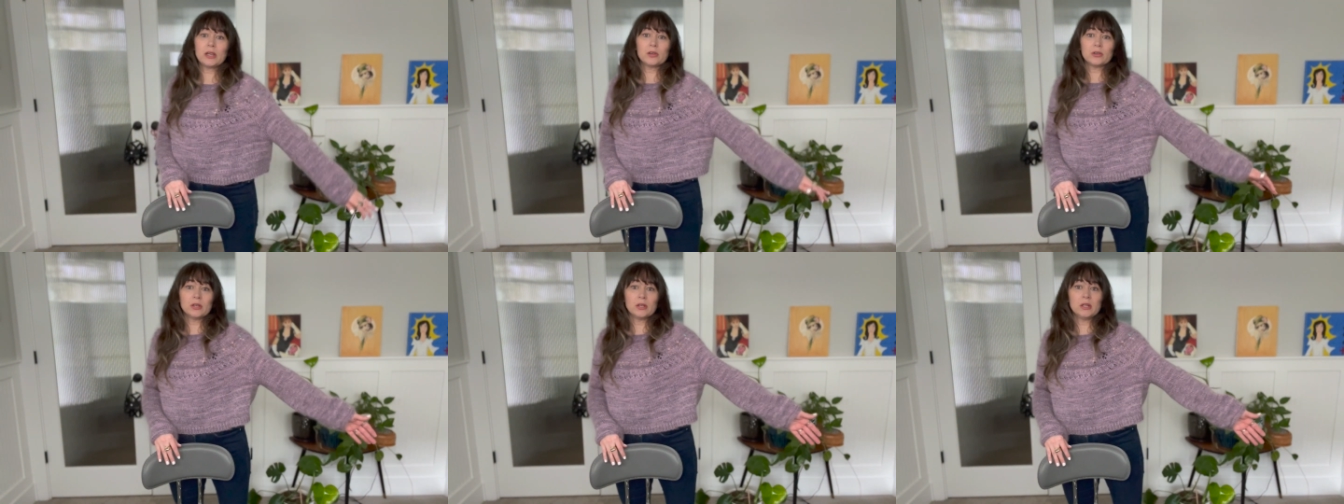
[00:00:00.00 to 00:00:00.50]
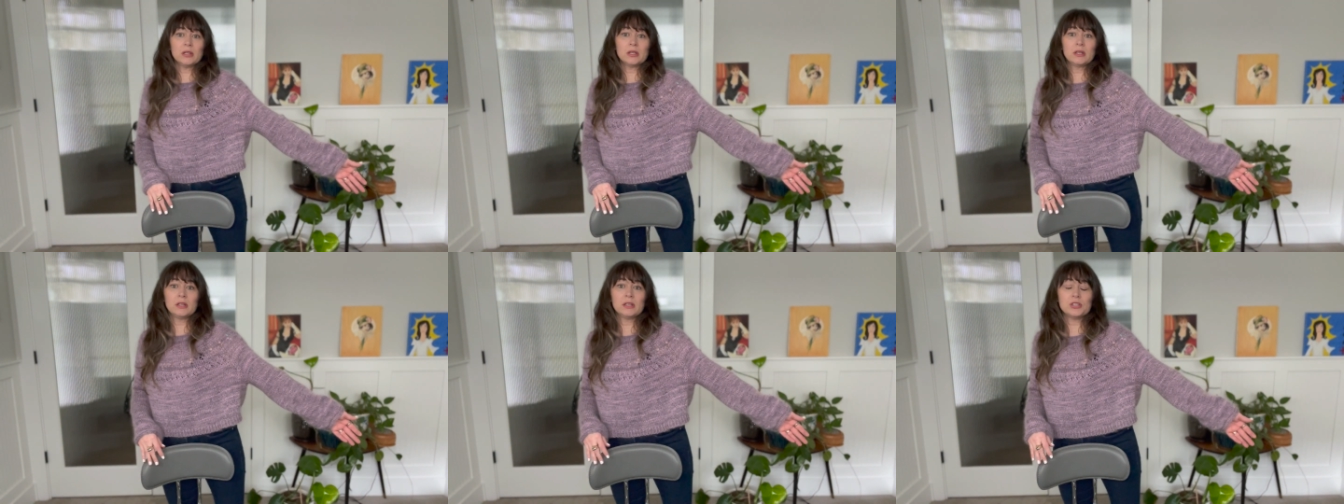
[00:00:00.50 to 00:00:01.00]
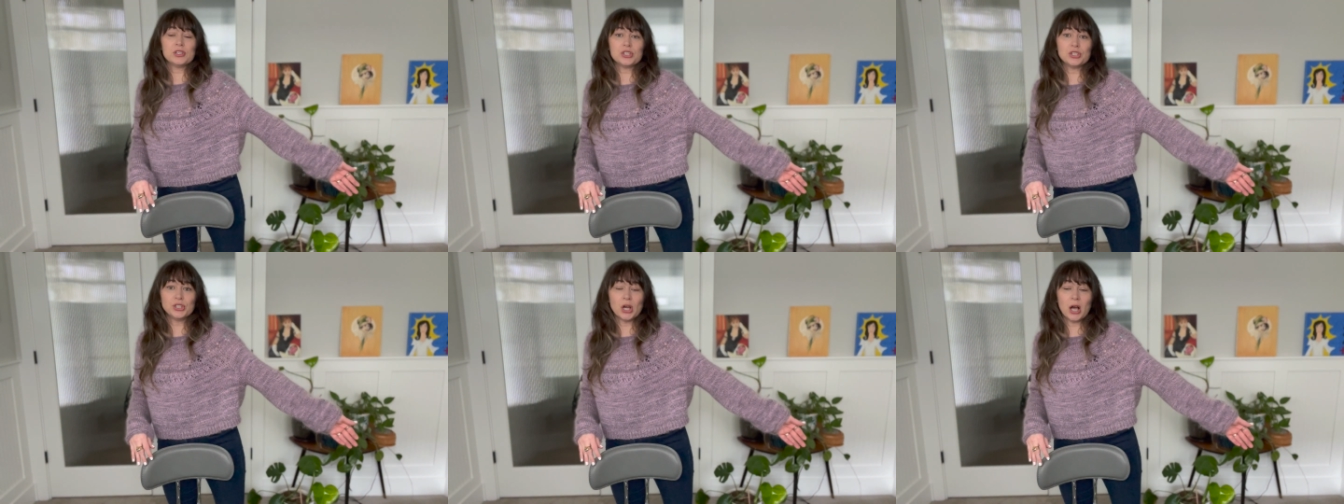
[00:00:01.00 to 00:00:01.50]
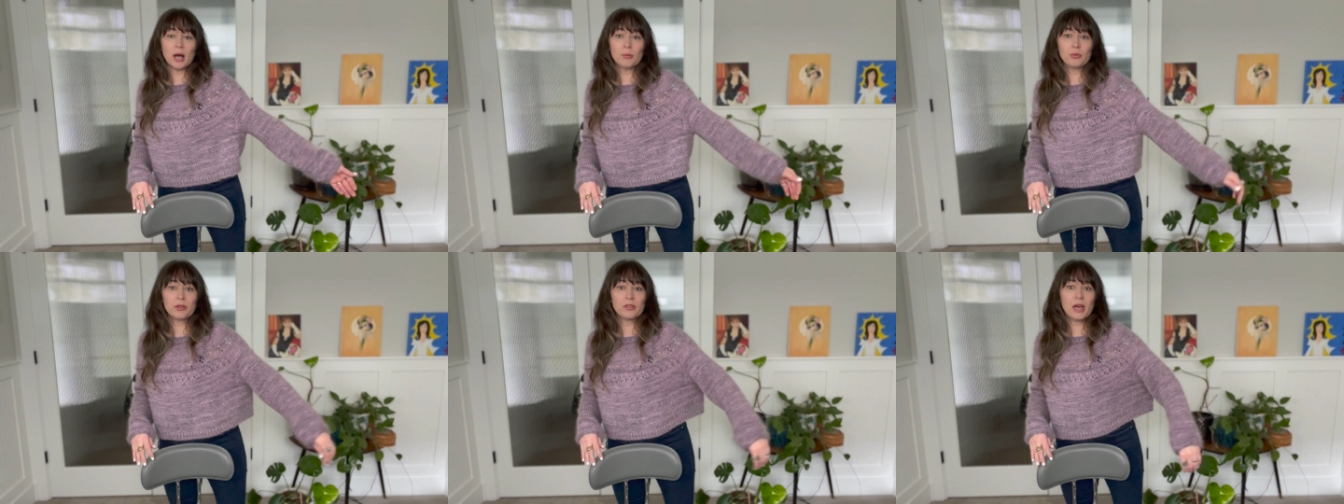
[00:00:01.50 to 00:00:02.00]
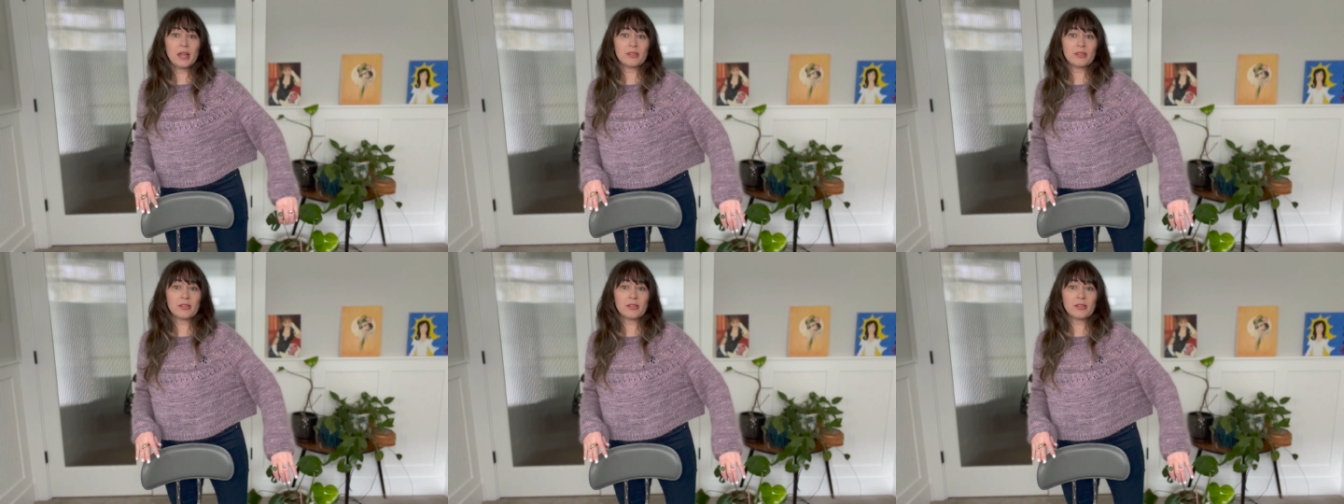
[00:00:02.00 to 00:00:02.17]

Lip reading: good job with that.